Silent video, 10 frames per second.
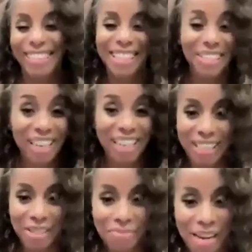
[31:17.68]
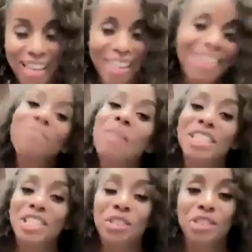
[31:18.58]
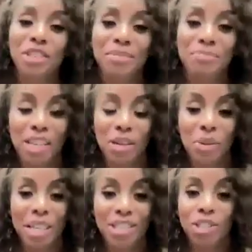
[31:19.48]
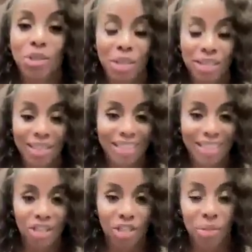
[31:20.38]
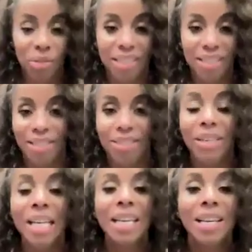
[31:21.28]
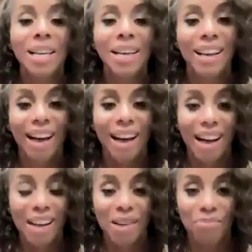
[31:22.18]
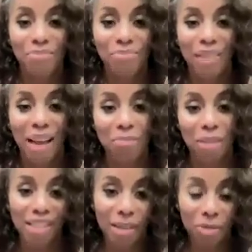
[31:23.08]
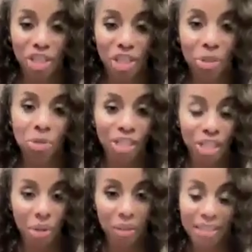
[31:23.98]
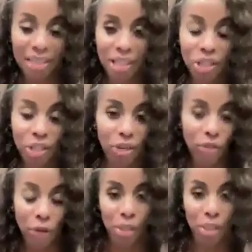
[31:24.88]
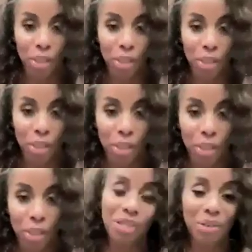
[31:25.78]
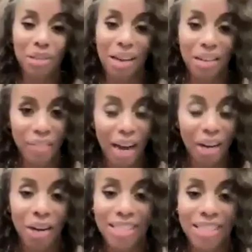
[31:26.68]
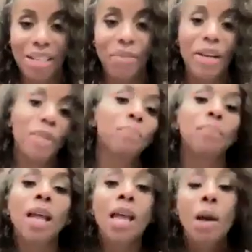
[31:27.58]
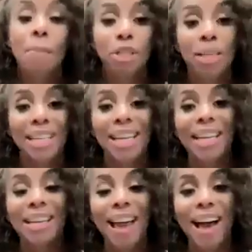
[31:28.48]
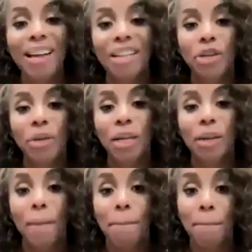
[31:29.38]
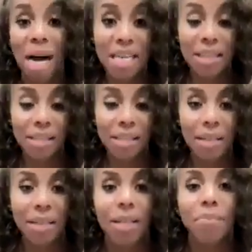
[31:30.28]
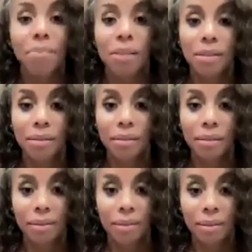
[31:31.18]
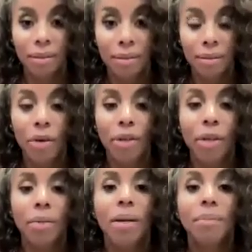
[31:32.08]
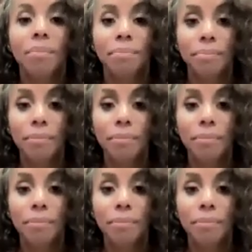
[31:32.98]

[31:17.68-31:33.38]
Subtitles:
which is what I teach my children, my yogi children that I teach yoga to. I'm a children's yoga teacher first and foremost, so a lot of that crosses over. But you can inhale, you can buzz, or you could